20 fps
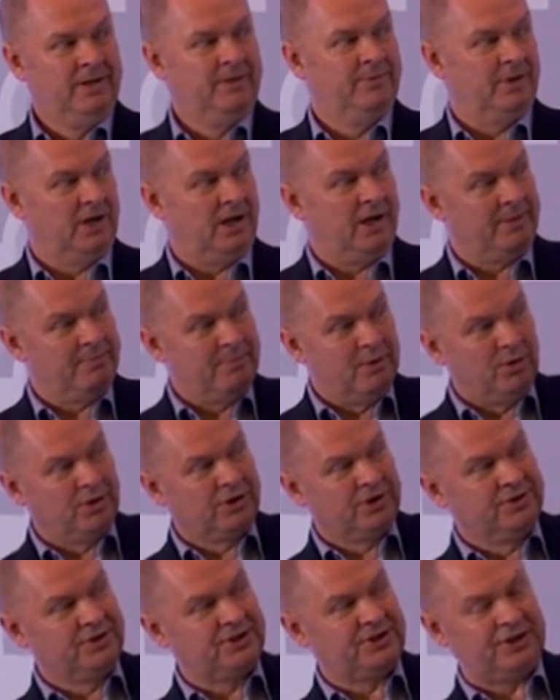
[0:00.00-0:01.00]
But I'm more
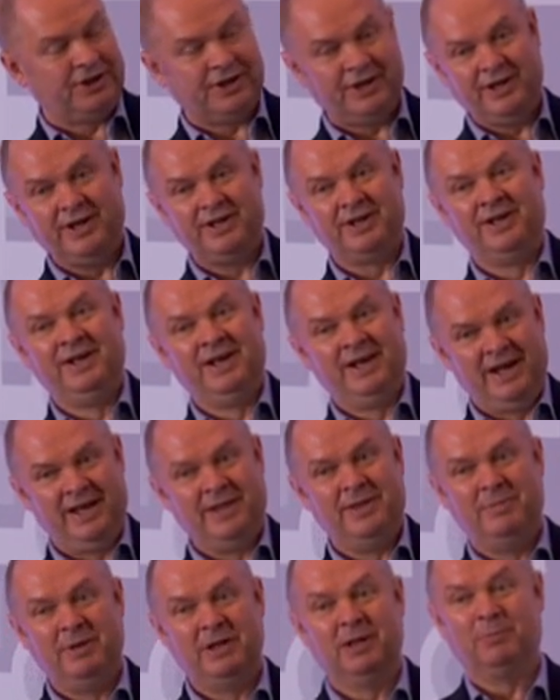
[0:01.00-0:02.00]
concerned in
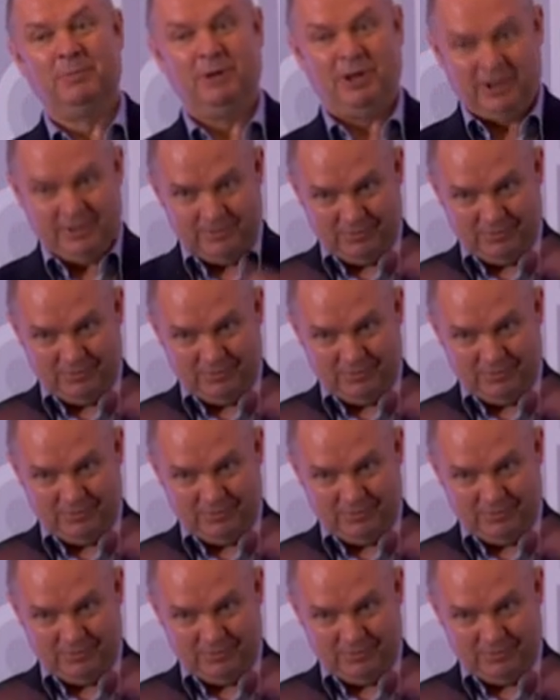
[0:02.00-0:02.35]
the middle part,